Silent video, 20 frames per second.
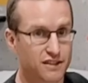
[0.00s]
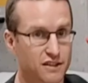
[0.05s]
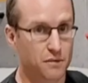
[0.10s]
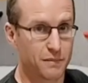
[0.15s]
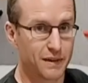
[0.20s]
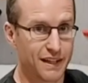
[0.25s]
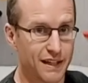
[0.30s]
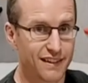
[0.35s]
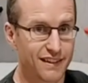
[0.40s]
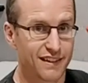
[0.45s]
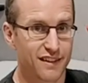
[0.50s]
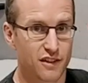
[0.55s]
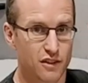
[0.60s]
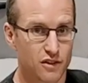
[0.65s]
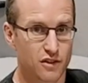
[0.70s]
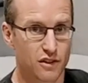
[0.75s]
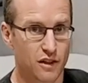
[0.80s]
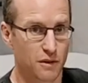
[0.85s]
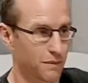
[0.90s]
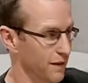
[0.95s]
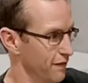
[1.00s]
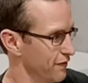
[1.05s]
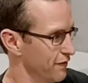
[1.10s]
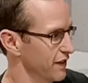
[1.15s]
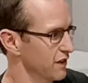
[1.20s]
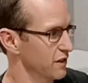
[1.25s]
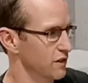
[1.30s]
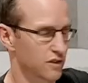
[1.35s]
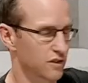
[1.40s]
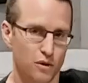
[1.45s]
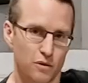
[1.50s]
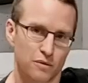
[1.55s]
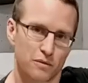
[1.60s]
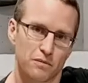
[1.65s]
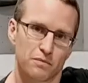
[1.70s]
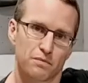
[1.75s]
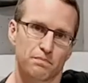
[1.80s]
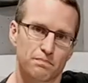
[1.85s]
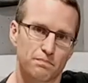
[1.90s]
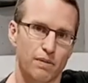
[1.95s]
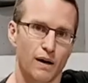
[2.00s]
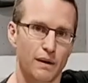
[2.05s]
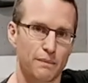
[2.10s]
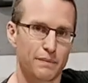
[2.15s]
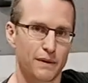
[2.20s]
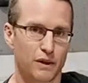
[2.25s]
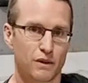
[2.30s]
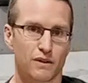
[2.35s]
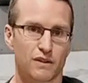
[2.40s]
a minute so that my fingers don't pop out.